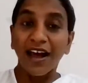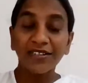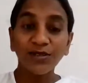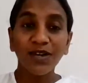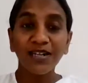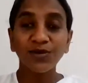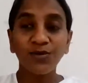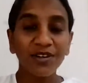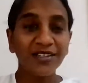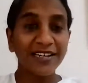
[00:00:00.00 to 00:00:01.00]
Otherwise,
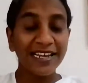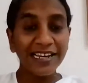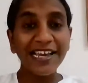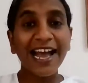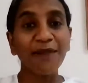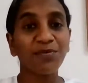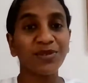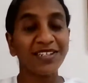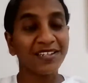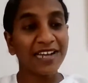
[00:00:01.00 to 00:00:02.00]
what really
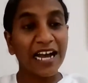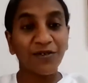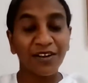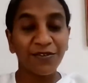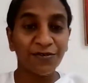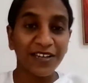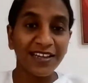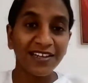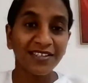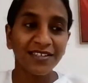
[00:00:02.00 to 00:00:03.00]
happening now, I
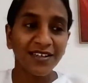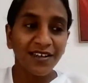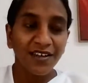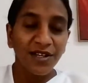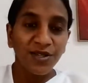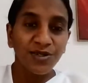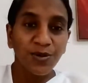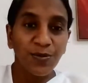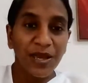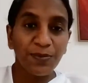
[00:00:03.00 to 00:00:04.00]
feel is,
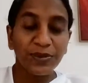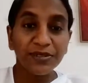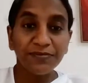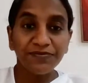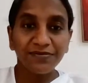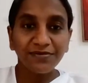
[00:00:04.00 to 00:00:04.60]
so people,